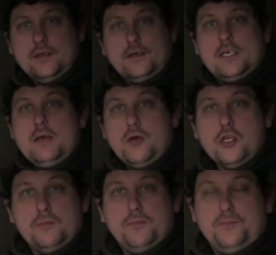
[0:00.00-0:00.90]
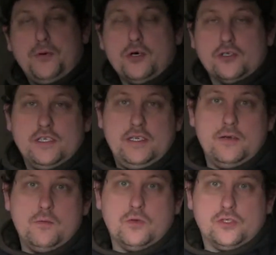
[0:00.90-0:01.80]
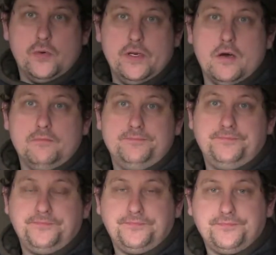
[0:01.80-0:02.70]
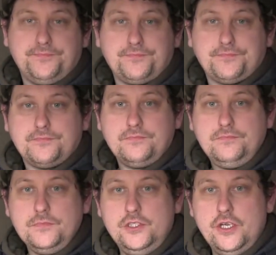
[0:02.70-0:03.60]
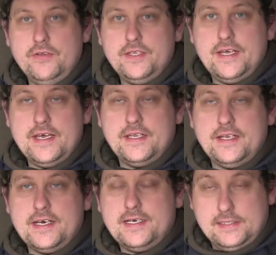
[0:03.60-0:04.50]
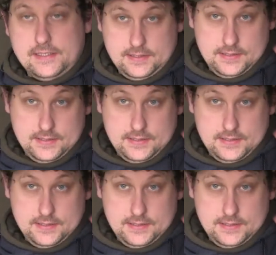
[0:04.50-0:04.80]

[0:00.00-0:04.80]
I'll keep you all up posted on what's going on during the day and the night,